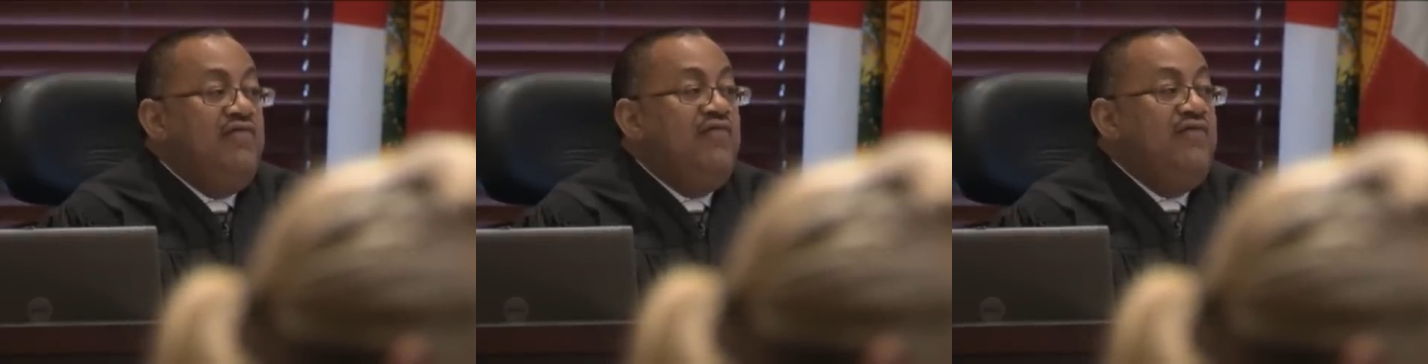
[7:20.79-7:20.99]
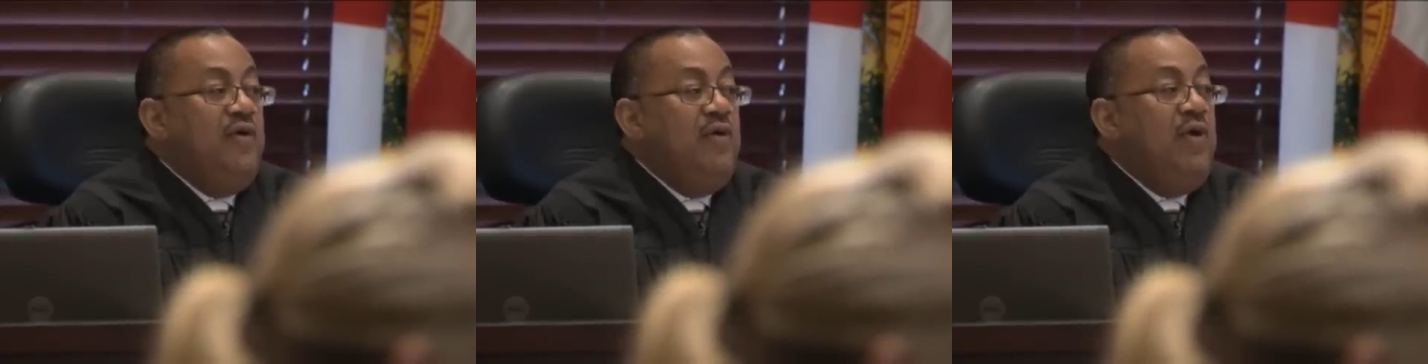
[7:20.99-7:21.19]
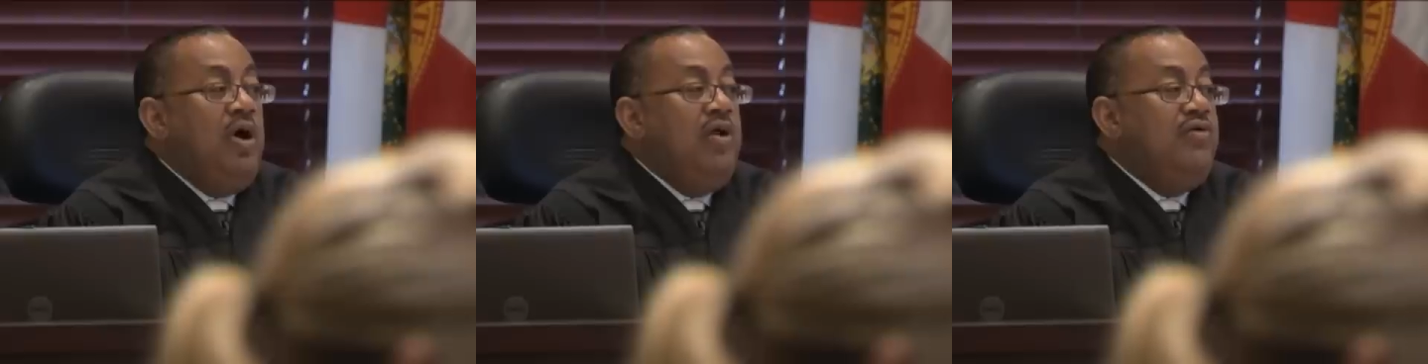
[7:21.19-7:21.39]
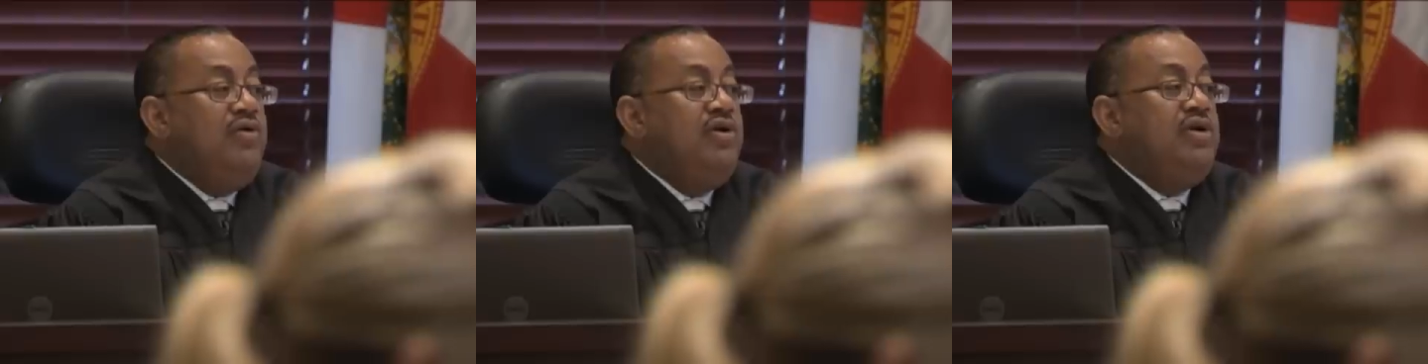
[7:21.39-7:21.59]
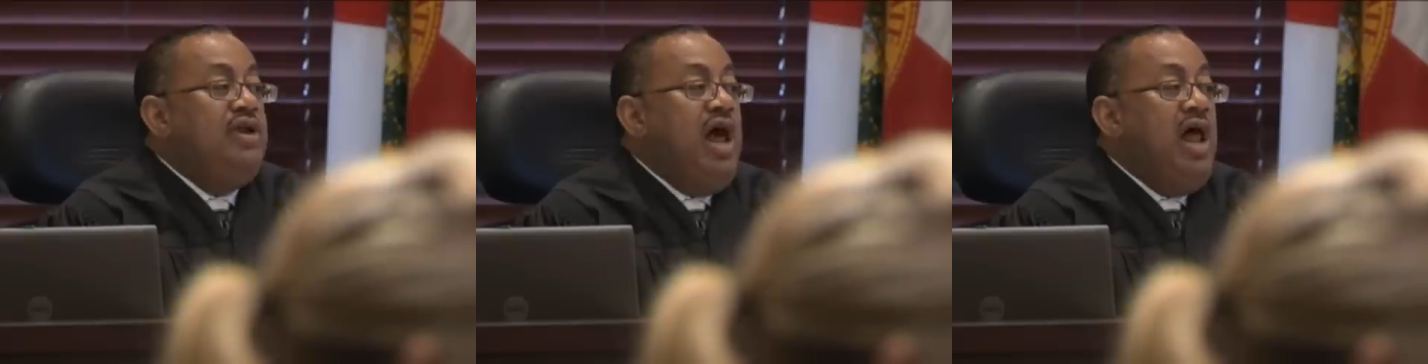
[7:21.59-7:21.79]

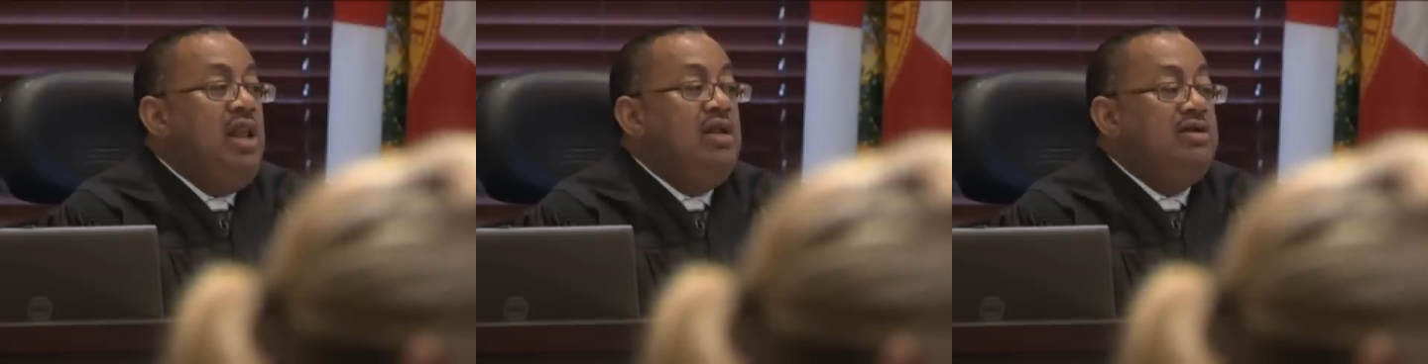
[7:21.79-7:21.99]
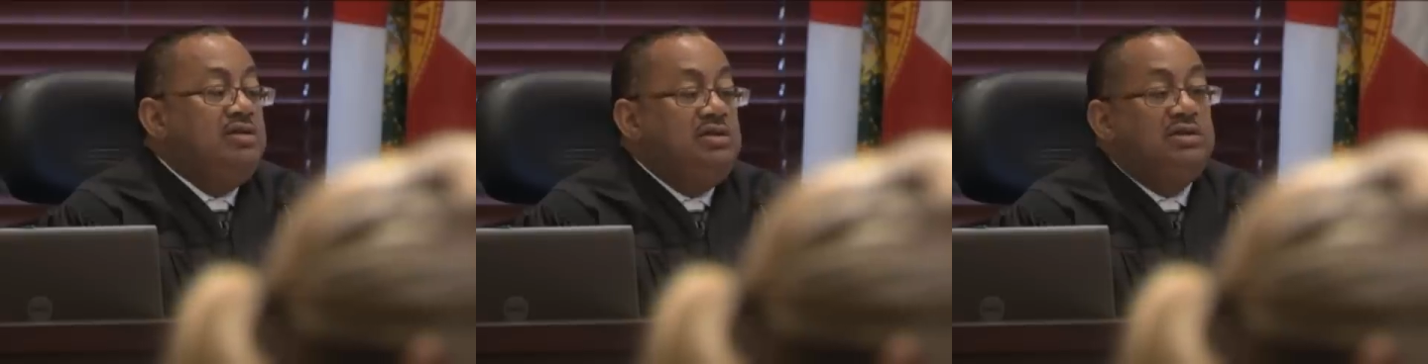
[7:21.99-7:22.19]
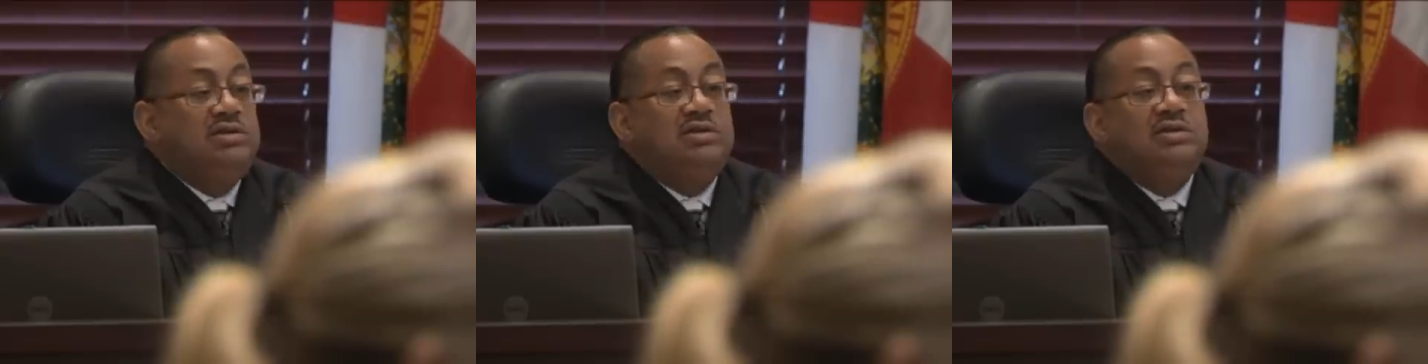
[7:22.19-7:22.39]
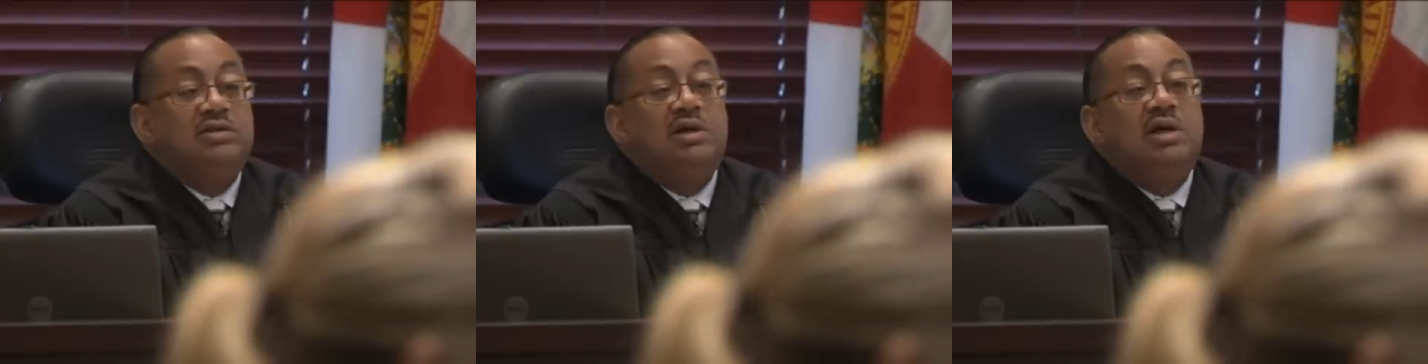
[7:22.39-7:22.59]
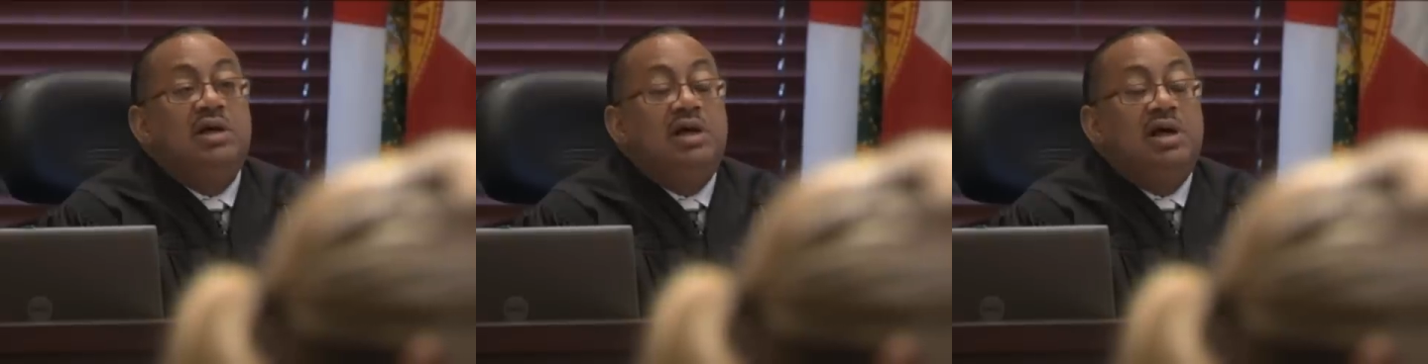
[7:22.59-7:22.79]
$400
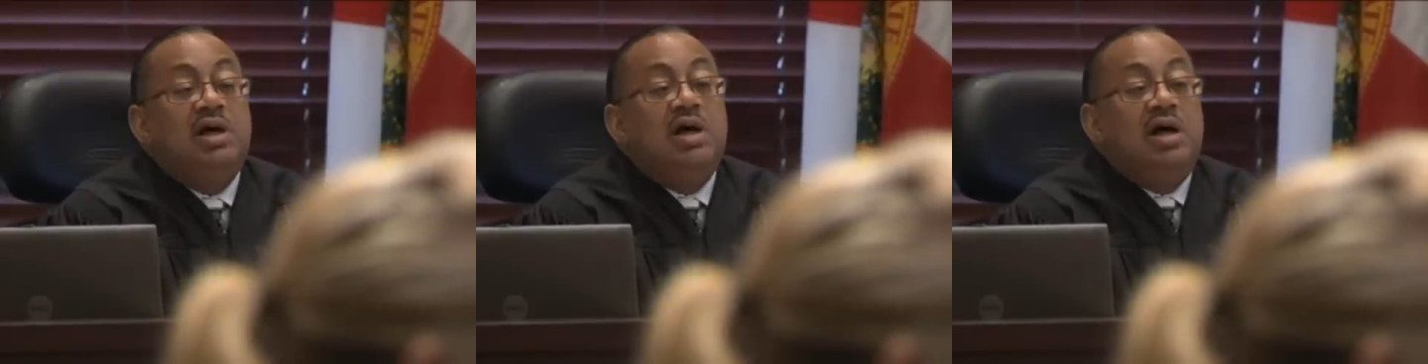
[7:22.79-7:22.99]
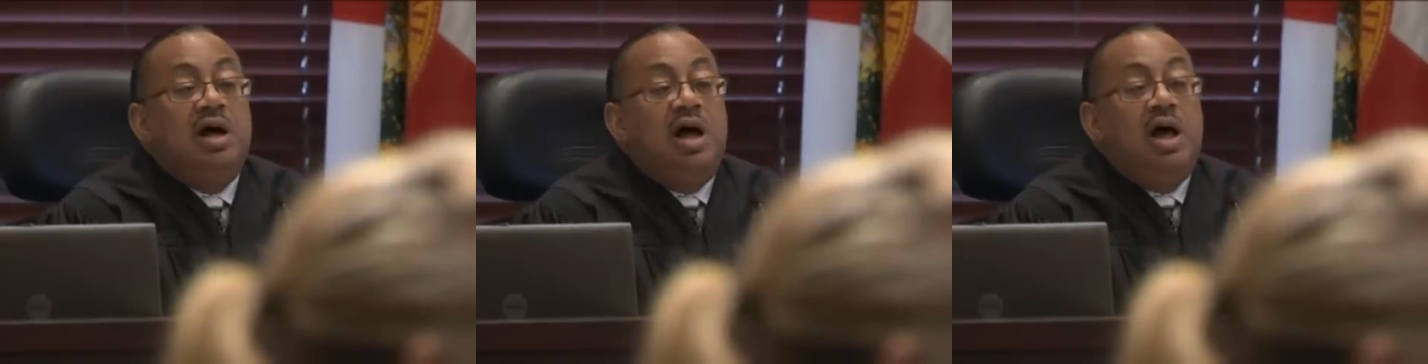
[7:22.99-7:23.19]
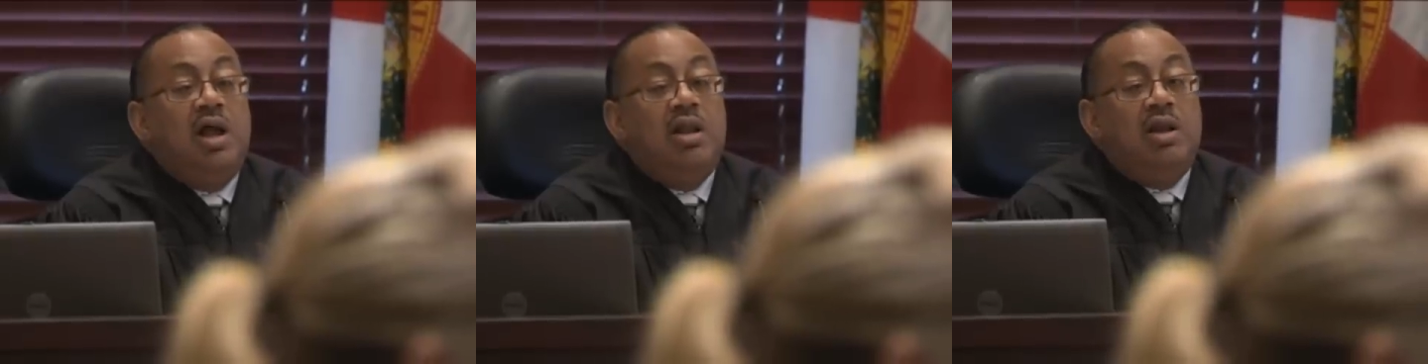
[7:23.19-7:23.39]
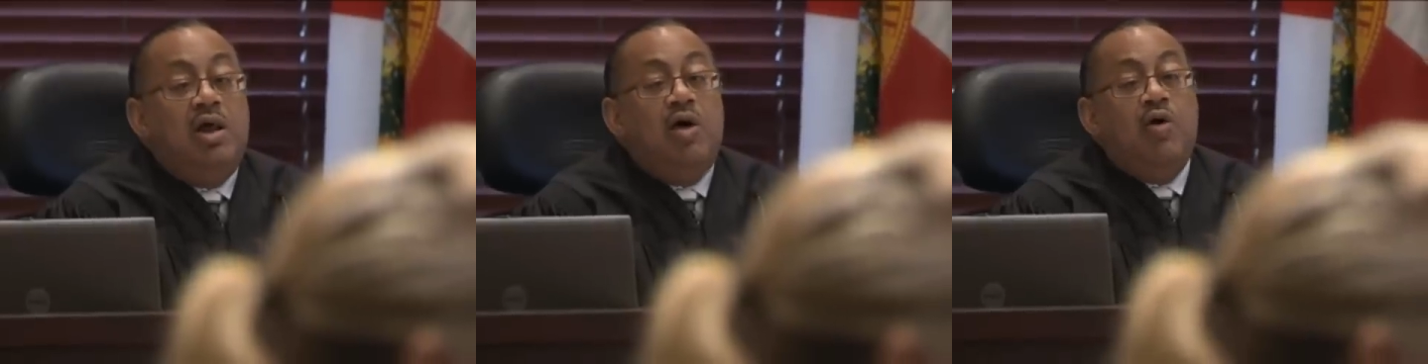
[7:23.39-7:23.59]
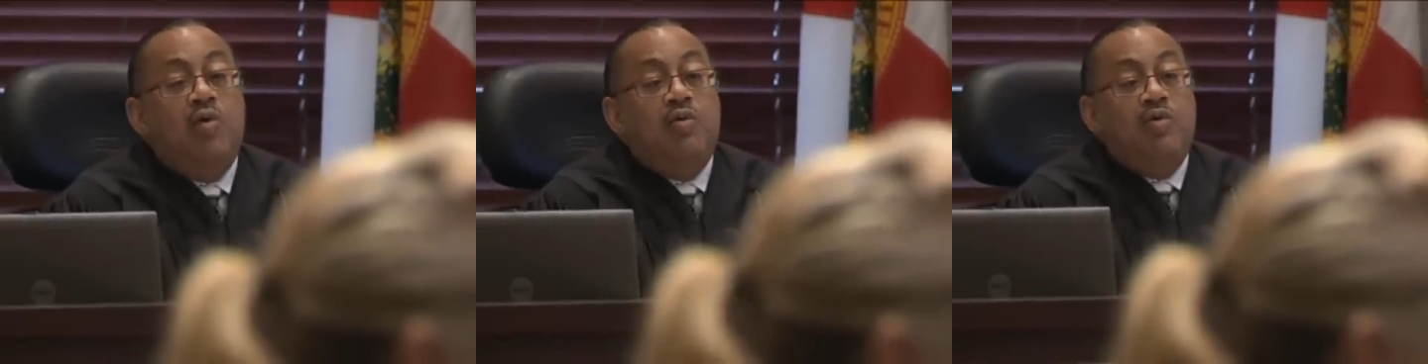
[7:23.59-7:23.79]

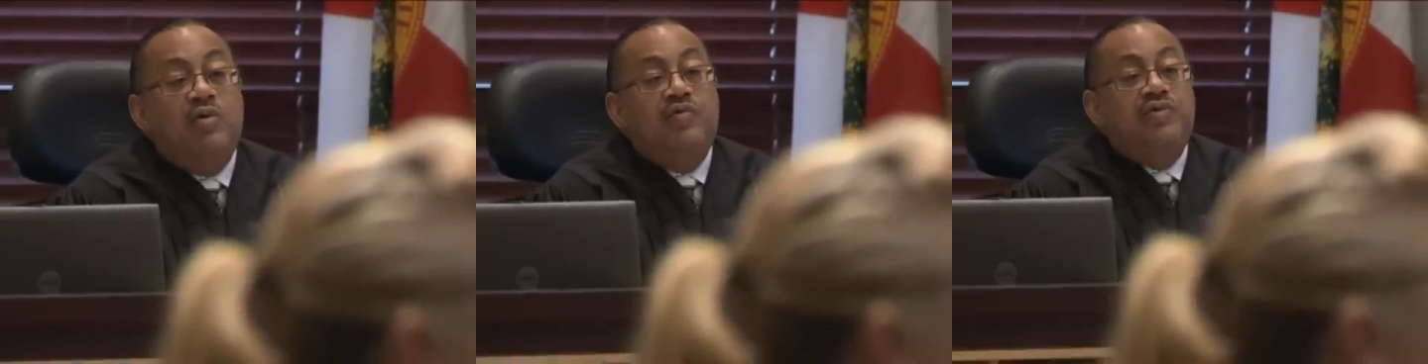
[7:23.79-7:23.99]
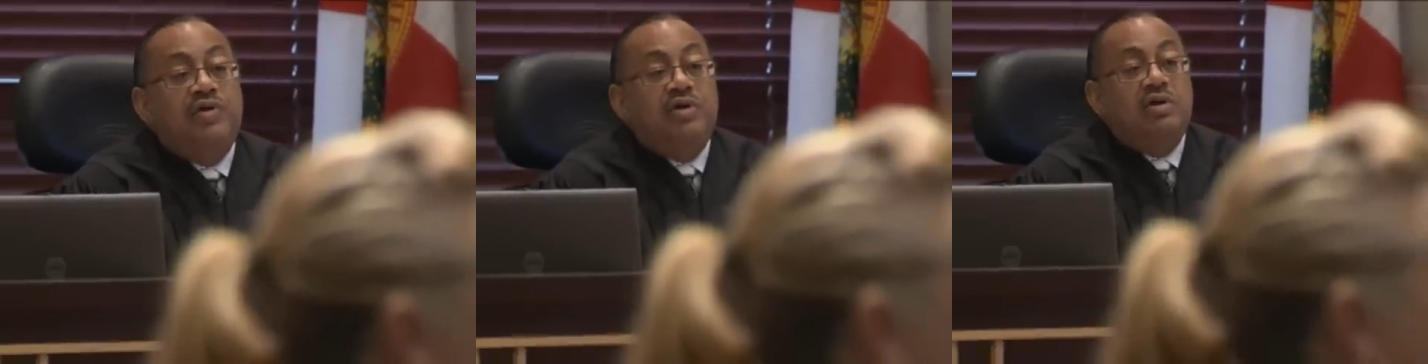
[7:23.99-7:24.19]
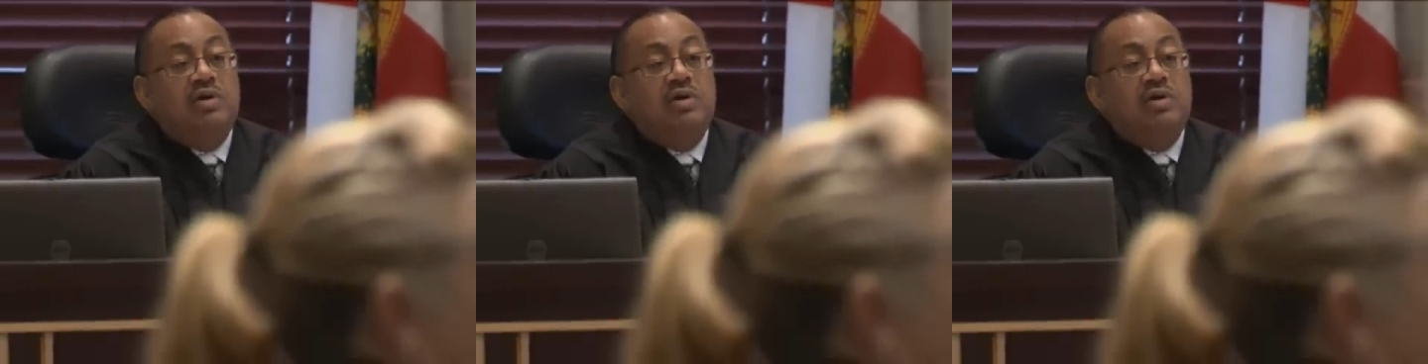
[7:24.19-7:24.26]
along with the